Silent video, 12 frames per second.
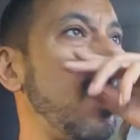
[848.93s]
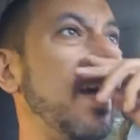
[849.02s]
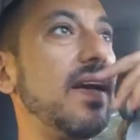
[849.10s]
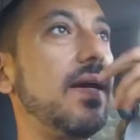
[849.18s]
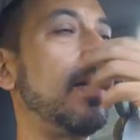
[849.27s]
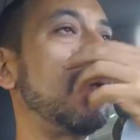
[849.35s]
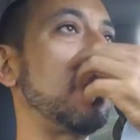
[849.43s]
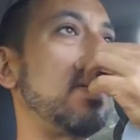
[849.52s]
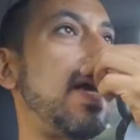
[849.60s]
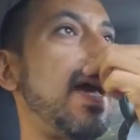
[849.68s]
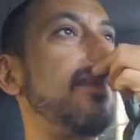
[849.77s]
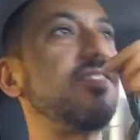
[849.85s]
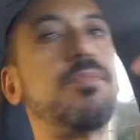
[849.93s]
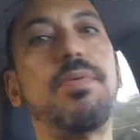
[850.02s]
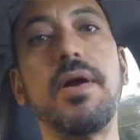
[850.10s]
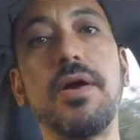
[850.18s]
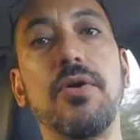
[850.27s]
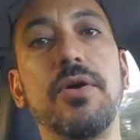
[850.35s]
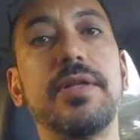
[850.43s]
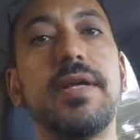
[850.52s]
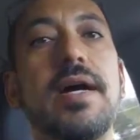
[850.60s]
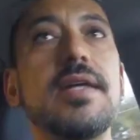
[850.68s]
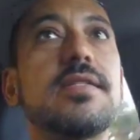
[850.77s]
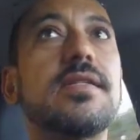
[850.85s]
I have to
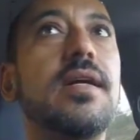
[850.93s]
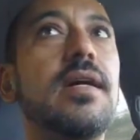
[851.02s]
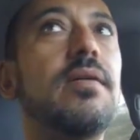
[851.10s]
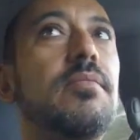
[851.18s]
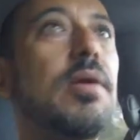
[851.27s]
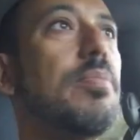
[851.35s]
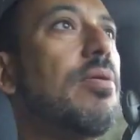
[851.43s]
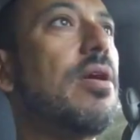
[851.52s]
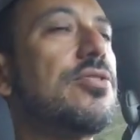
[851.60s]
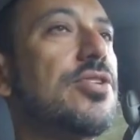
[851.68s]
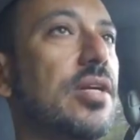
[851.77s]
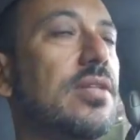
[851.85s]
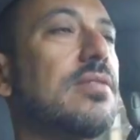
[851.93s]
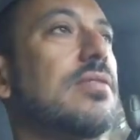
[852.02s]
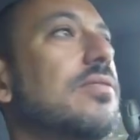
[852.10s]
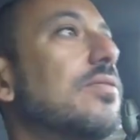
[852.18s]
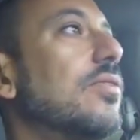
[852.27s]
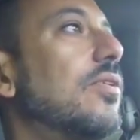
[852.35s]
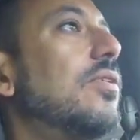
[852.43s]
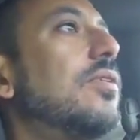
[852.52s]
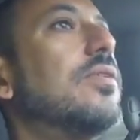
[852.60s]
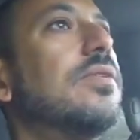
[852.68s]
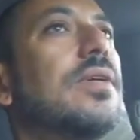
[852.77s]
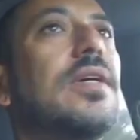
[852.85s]
prioritize my projects,
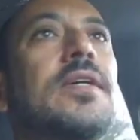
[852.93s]
so